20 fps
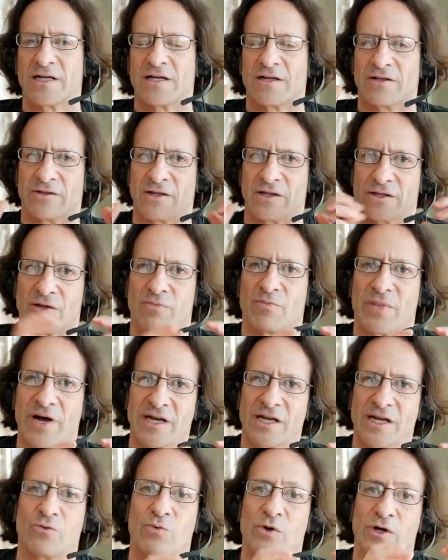that the
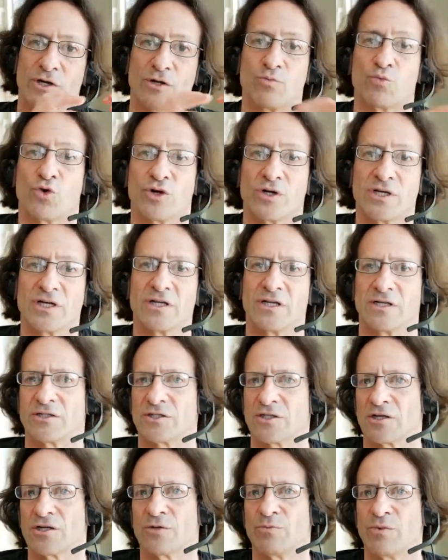money we're going to put in is
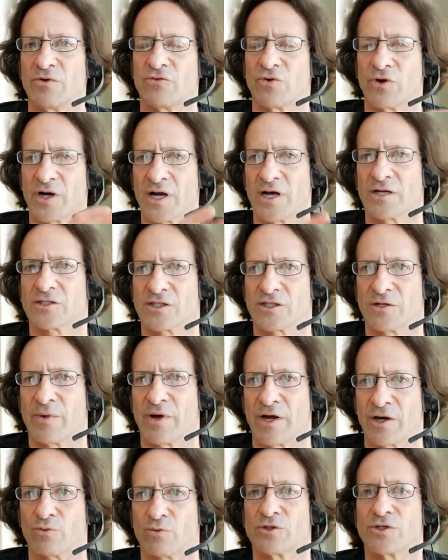going to be for customer
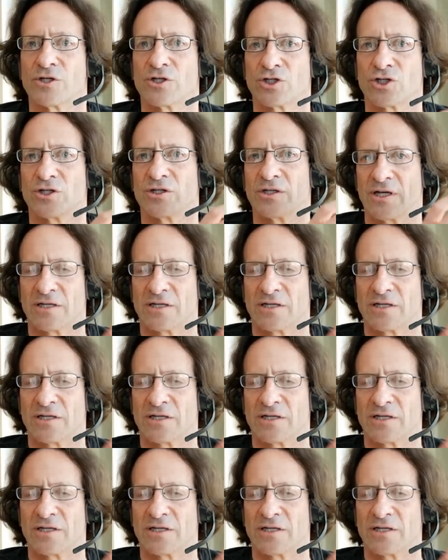acquisition